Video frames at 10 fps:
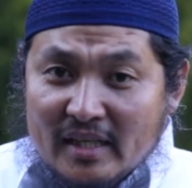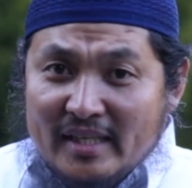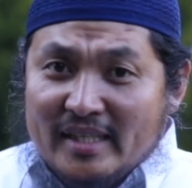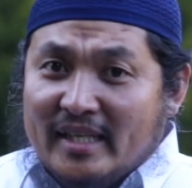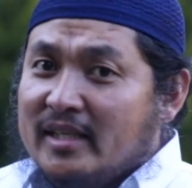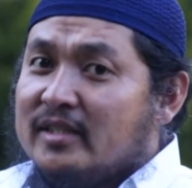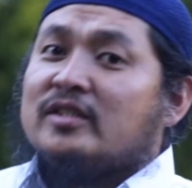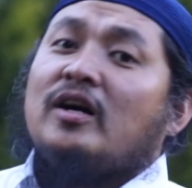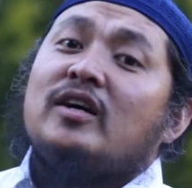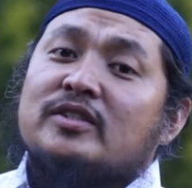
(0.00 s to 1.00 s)
indicators
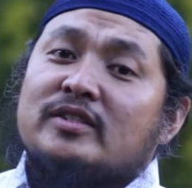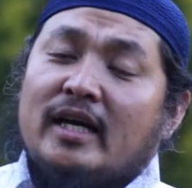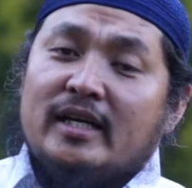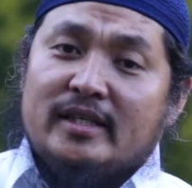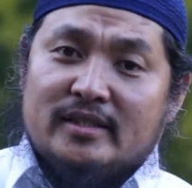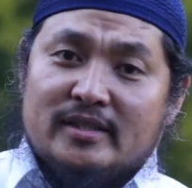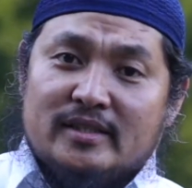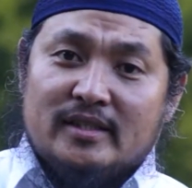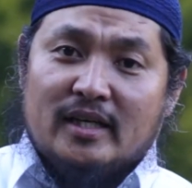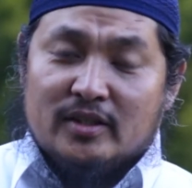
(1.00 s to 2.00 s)
in all societies.
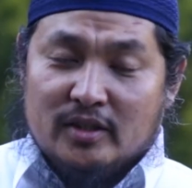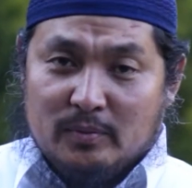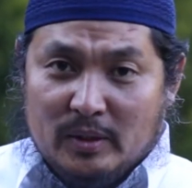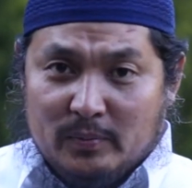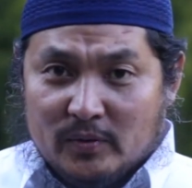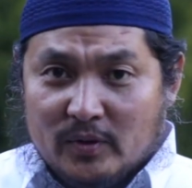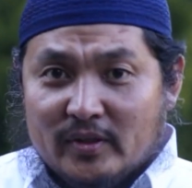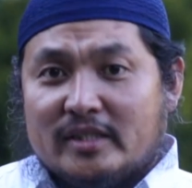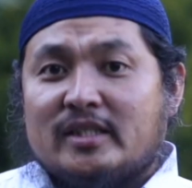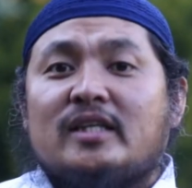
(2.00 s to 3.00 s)
And actually people know
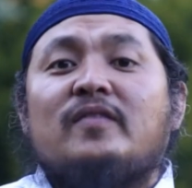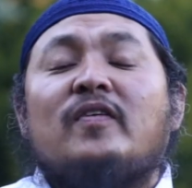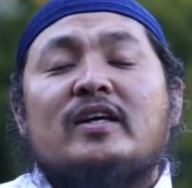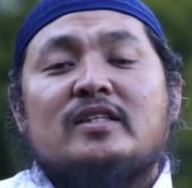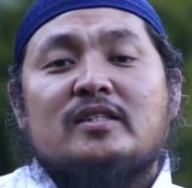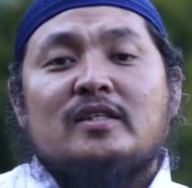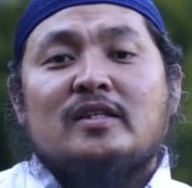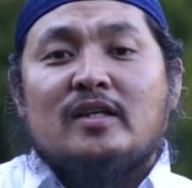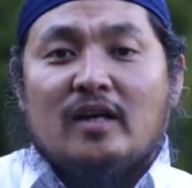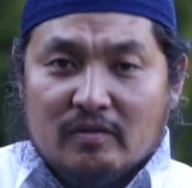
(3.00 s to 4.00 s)
the significance
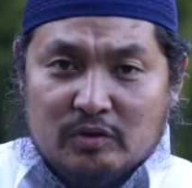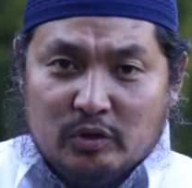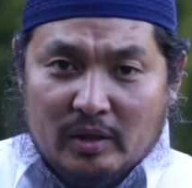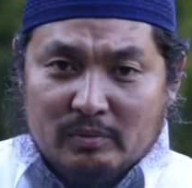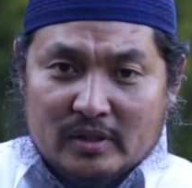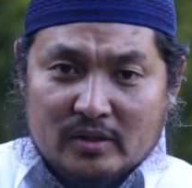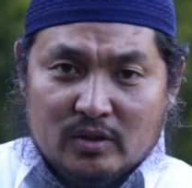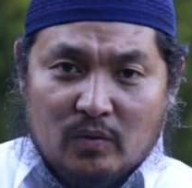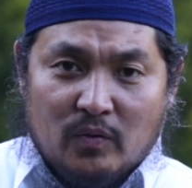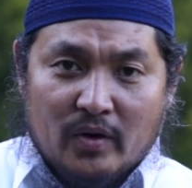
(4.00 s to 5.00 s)
of dreams and
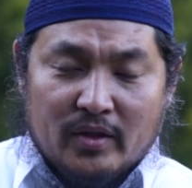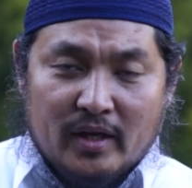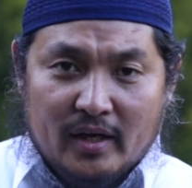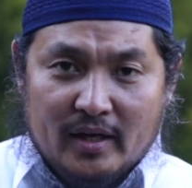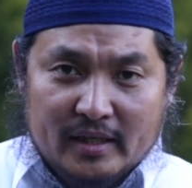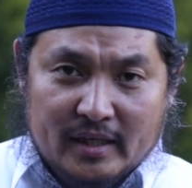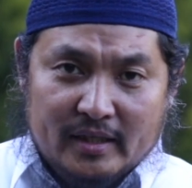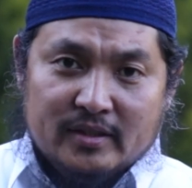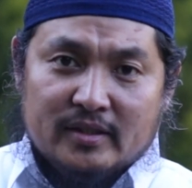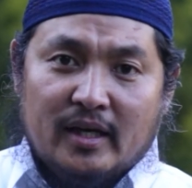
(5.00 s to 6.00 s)
so forth
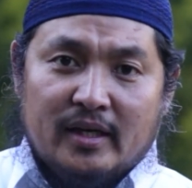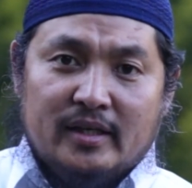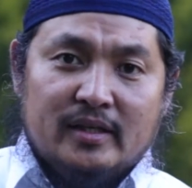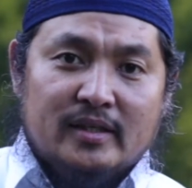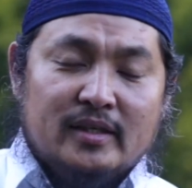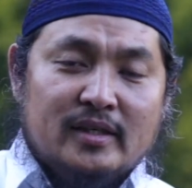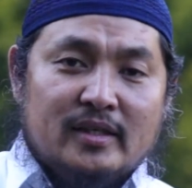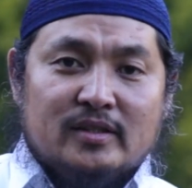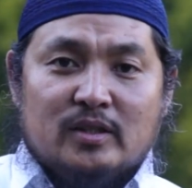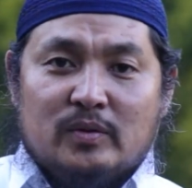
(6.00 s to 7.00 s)
in society.
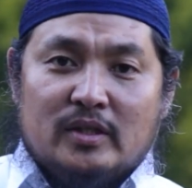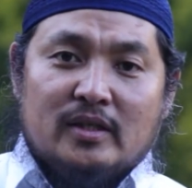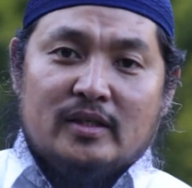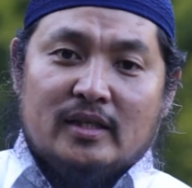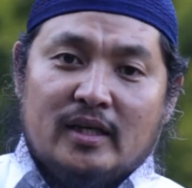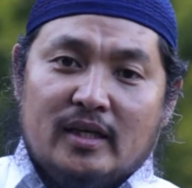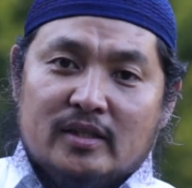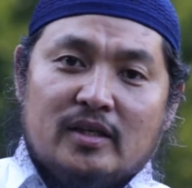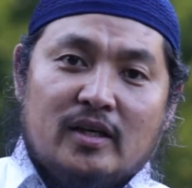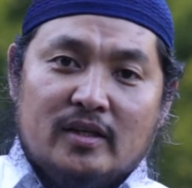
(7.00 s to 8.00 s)
And so when the king
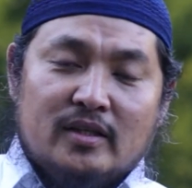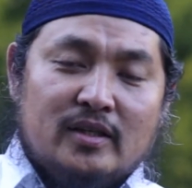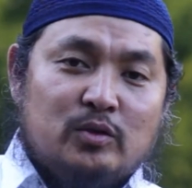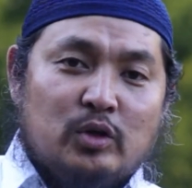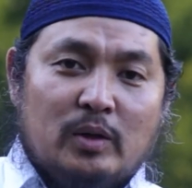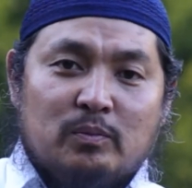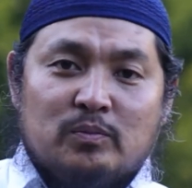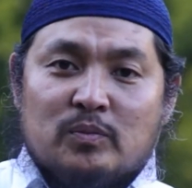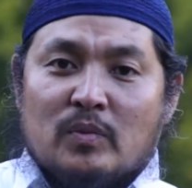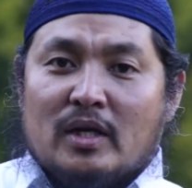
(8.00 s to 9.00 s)
saw the dream
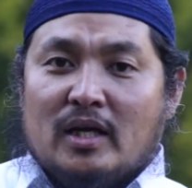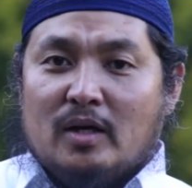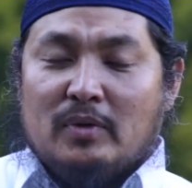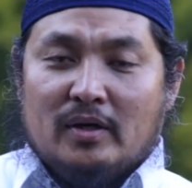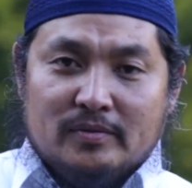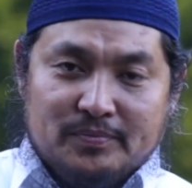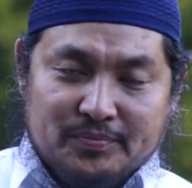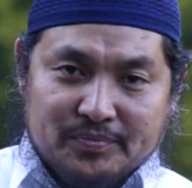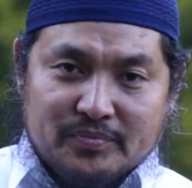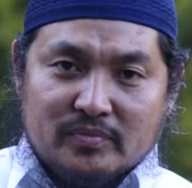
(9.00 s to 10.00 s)
about
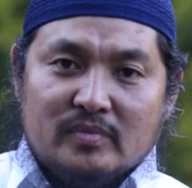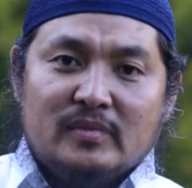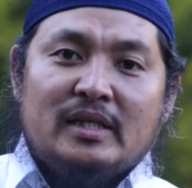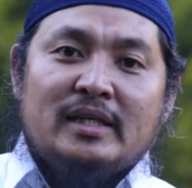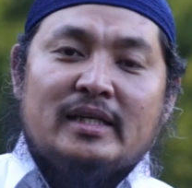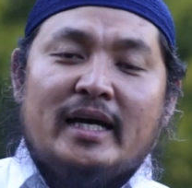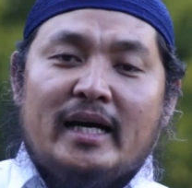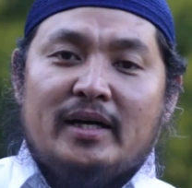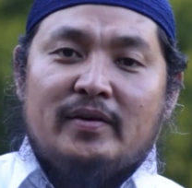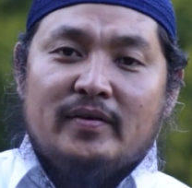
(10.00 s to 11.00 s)
the
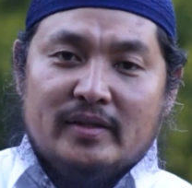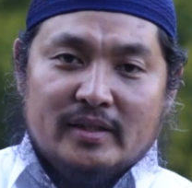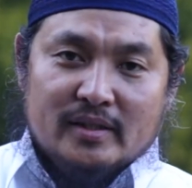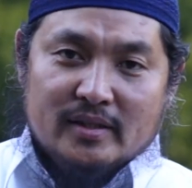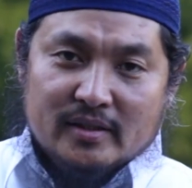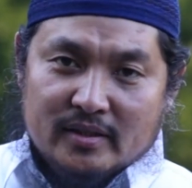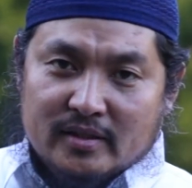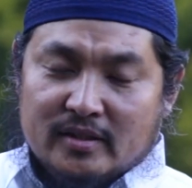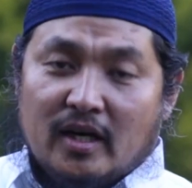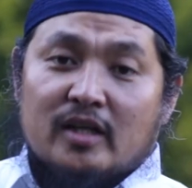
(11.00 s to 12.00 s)
cow and the
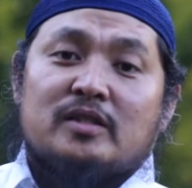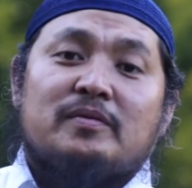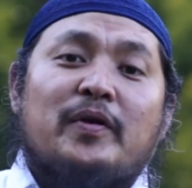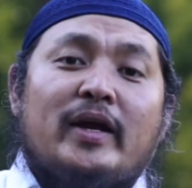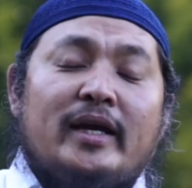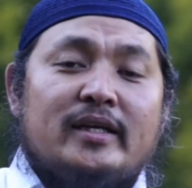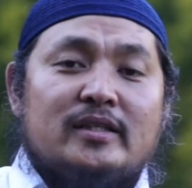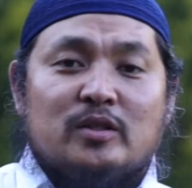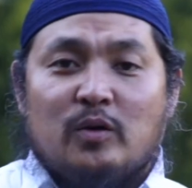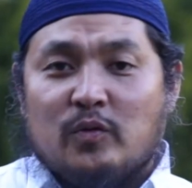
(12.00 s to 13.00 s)
stalks of grain
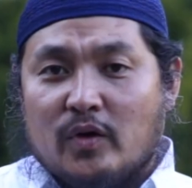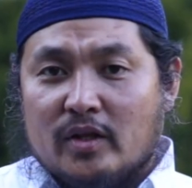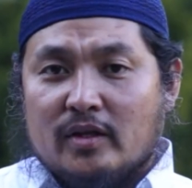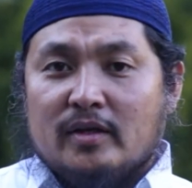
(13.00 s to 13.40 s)
and so forth,